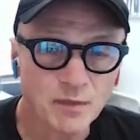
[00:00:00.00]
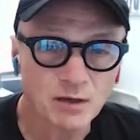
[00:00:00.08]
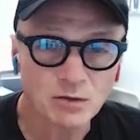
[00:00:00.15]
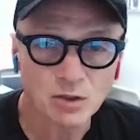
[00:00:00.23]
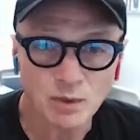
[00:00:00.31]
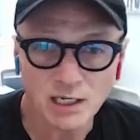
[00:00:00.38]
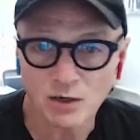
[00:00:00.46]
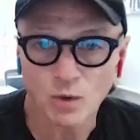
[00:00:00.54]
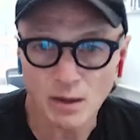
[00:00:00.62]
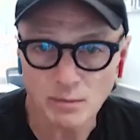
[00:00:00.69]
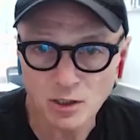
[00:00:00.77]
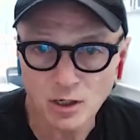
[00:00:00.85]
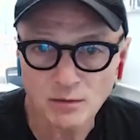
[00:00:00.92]
So we did a
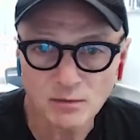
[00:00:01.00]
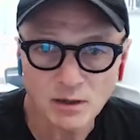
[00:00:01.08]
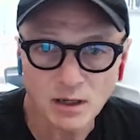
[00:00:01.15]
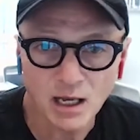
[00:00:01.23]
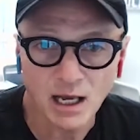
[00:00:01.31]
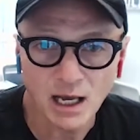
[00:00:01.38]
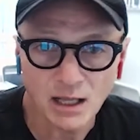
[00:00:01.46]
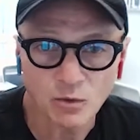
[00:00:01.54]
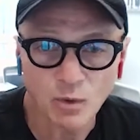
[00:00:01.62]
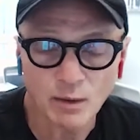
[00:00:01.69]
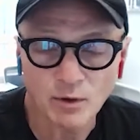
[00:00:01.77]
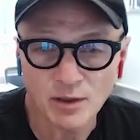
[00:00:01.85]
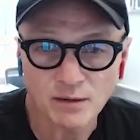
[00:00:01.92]
webinar. The
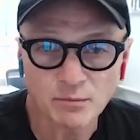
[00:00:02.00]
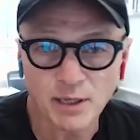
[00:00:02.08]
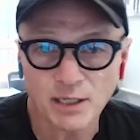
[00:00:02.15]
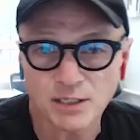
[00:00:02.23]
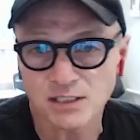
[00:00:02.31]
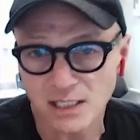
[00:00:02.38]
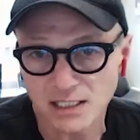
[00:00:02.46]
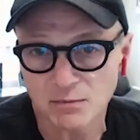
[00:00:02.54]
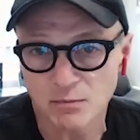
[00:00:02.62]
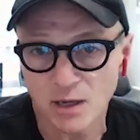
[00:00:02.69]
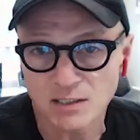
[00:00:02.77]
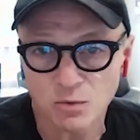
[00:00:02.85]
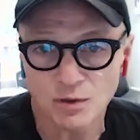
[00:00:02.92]
webinar then pitched 6
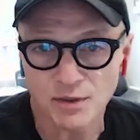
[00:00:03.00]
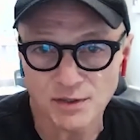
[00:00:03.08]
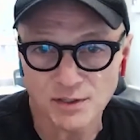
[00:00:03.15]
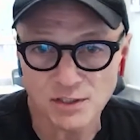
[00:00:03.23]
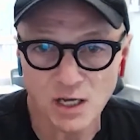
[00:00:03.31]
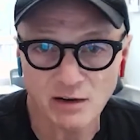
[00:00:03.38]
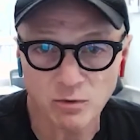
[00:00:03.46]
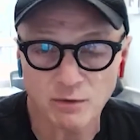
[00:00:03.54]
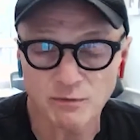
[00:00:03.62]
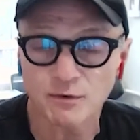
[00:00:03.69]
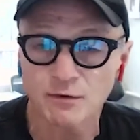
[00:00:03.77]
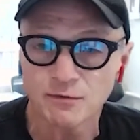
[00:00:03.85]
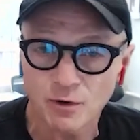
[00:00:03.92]
months worth of the software
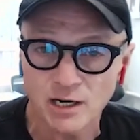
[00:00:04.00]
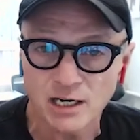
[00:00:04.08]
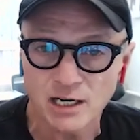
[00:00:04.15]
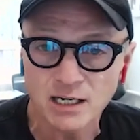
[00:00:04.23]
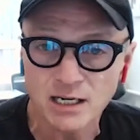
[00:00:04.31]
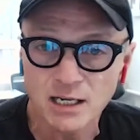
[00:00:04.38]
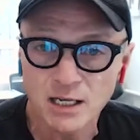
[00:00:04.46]
for free